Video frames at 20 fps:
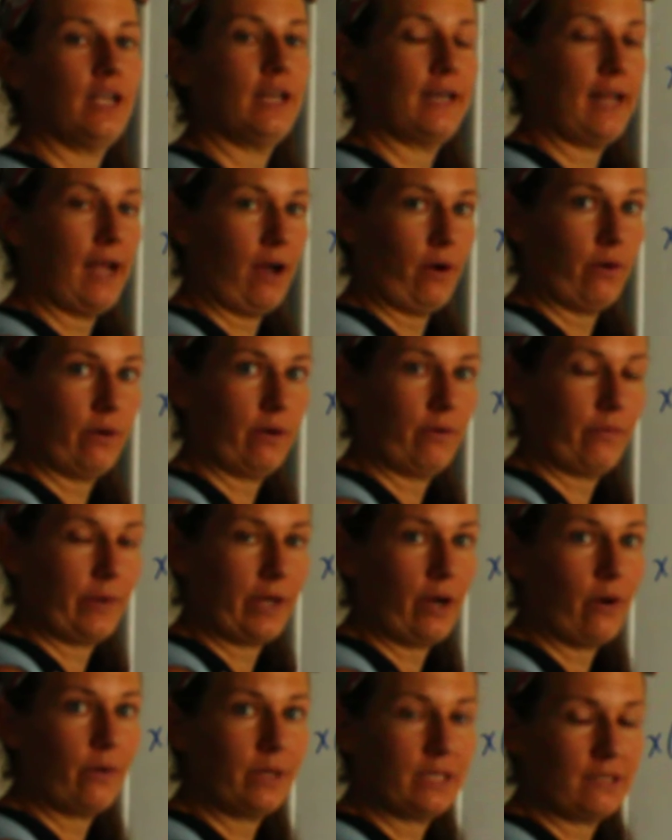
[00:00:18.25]
Now,
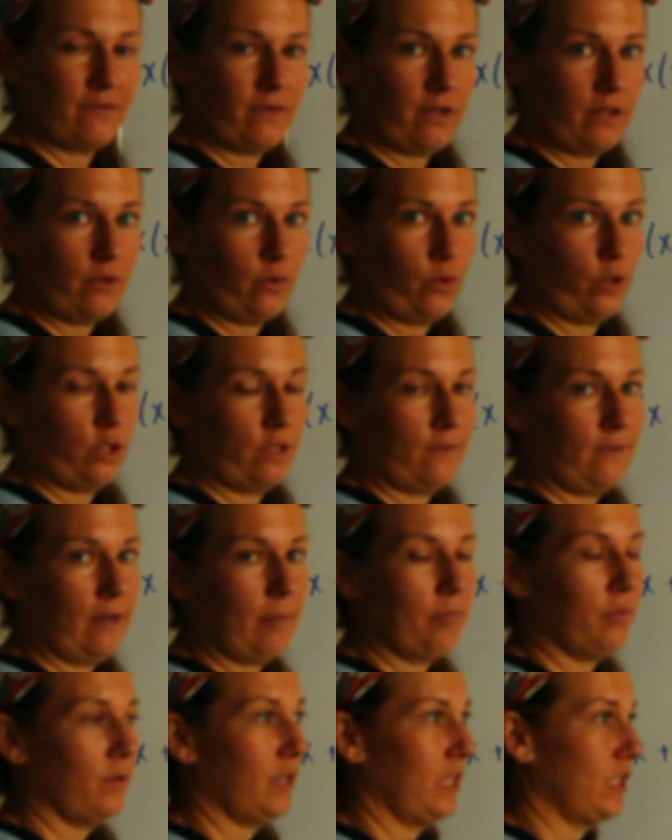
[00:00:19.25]
we always follow order of
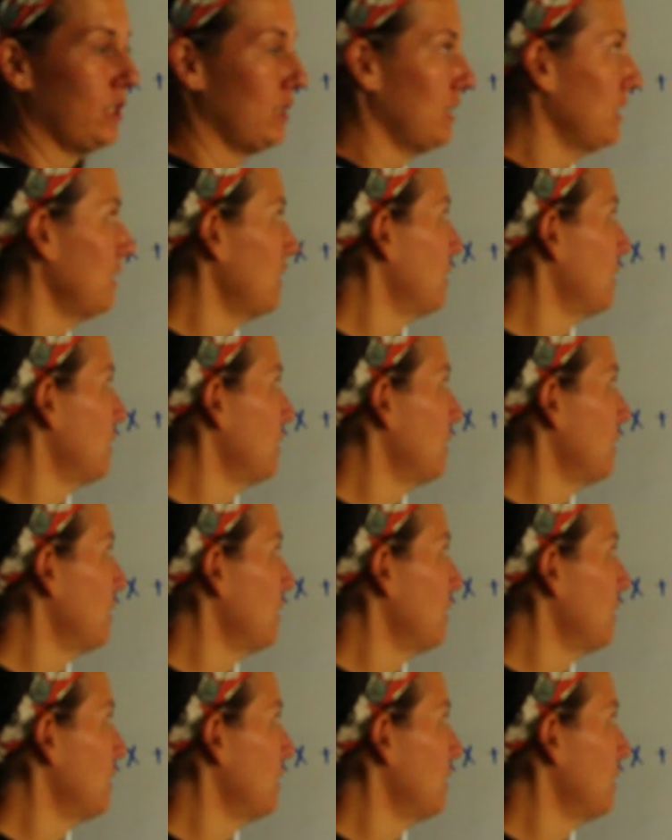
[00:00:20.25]
operations,